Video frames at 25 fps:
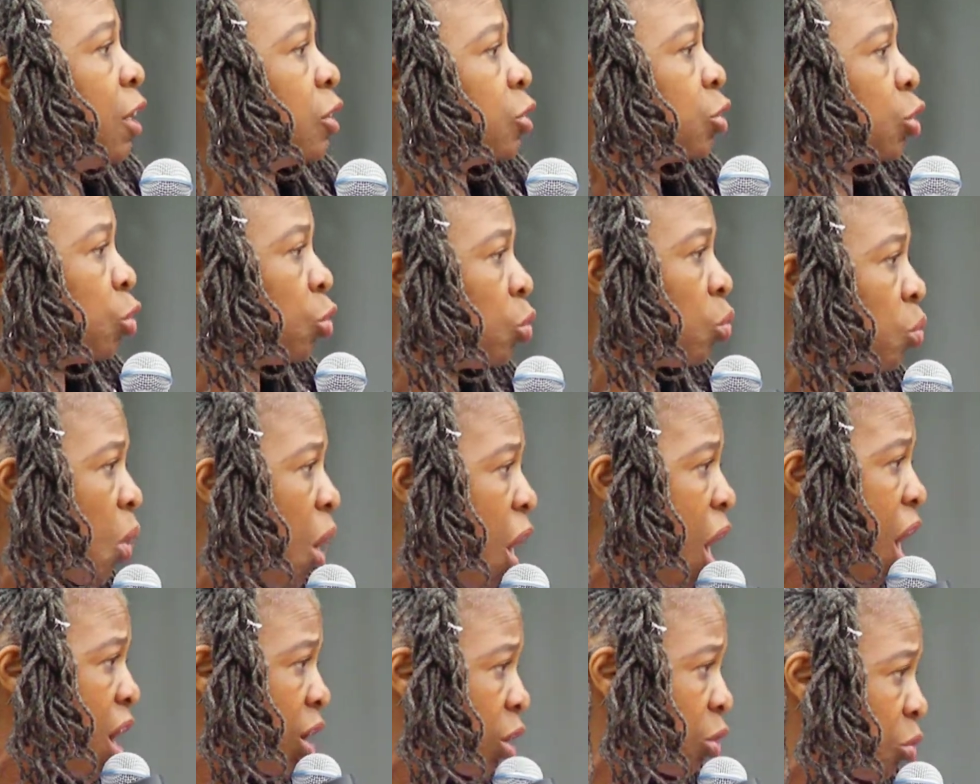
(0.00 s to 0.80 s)
to
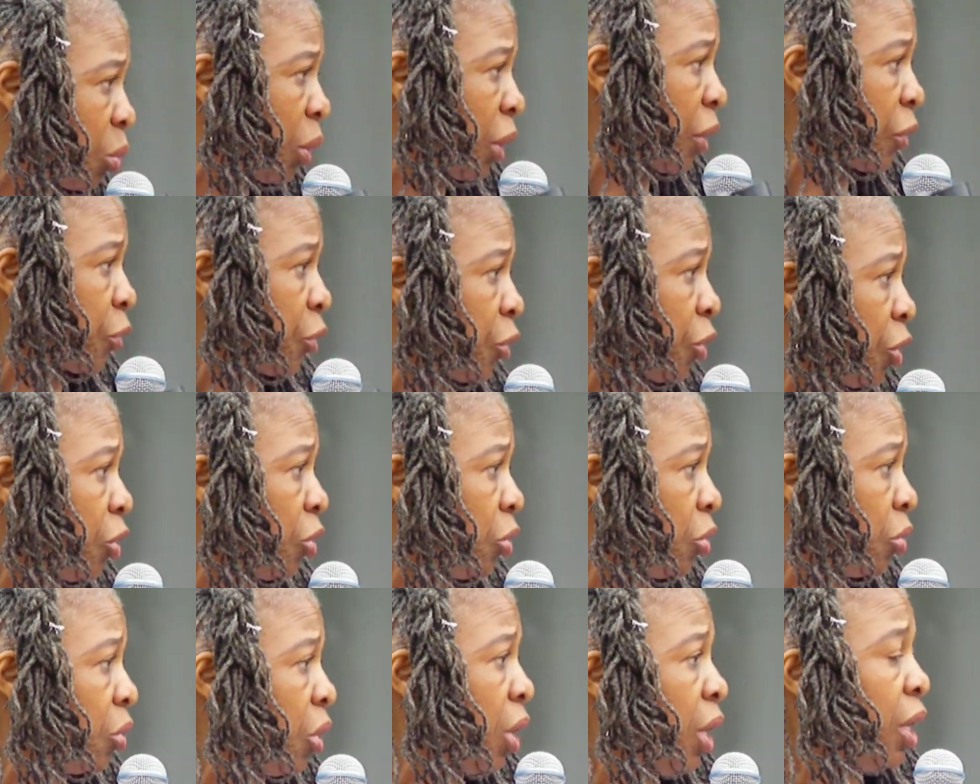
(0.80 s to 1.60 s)
walk with
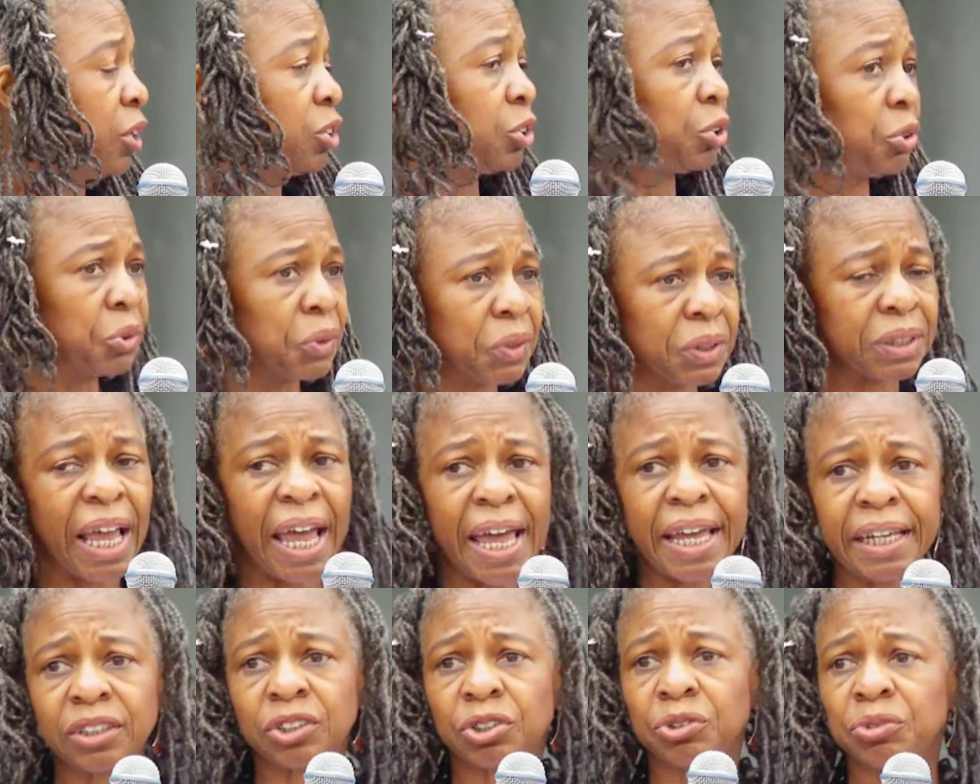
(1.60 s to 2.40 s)
you, to
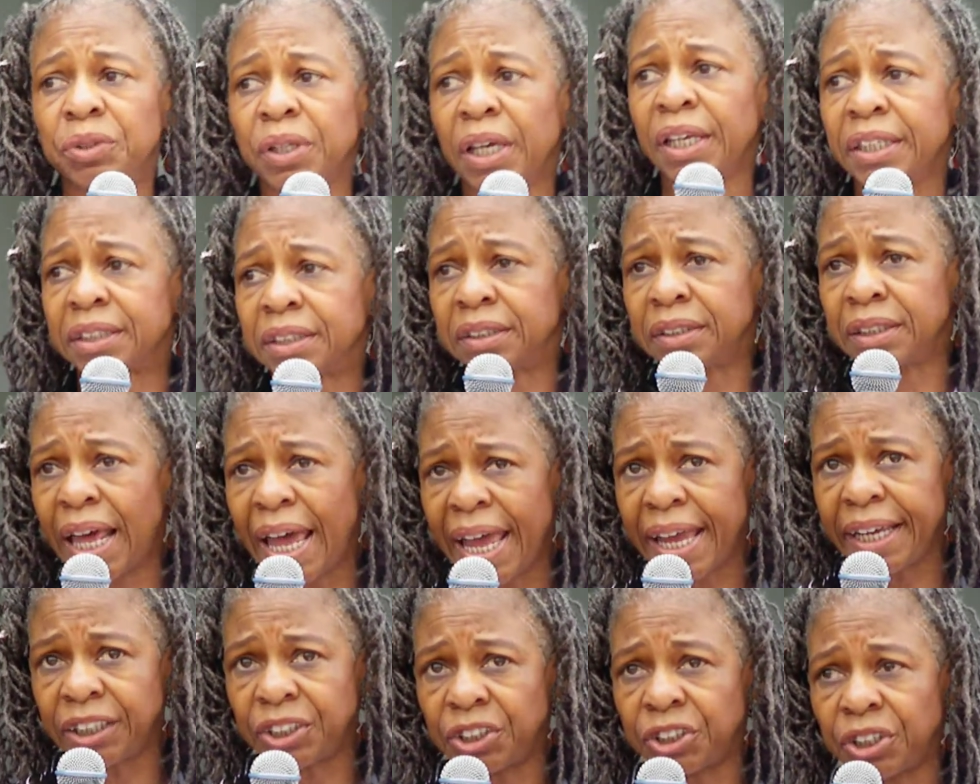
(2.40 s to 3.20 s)
say to this
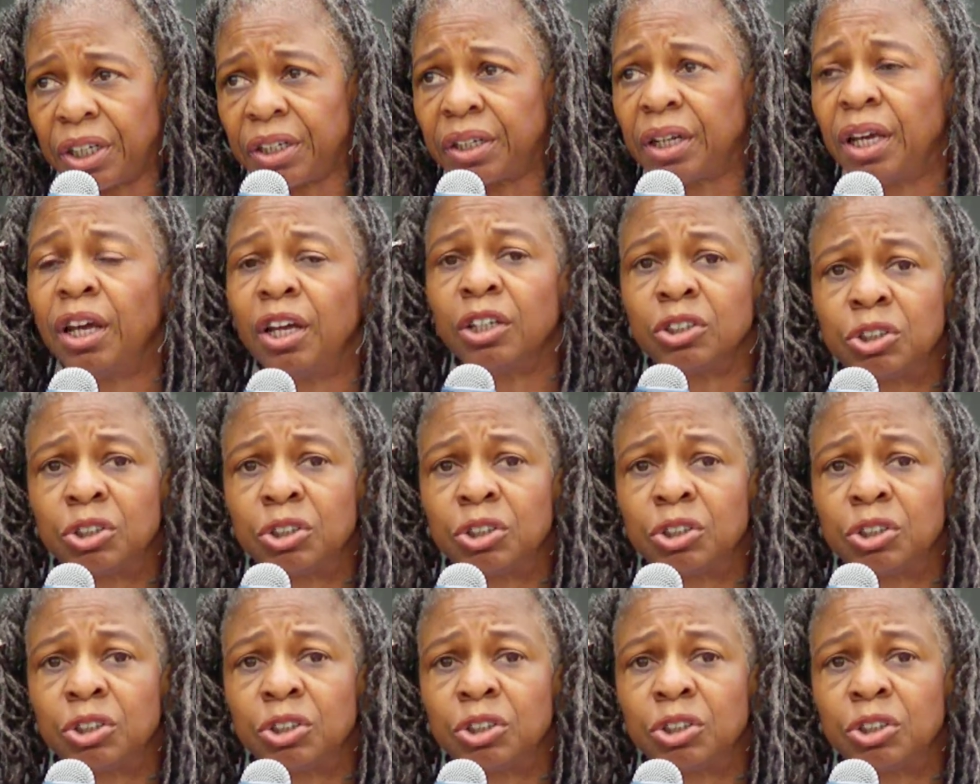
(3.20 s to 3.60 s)
nation,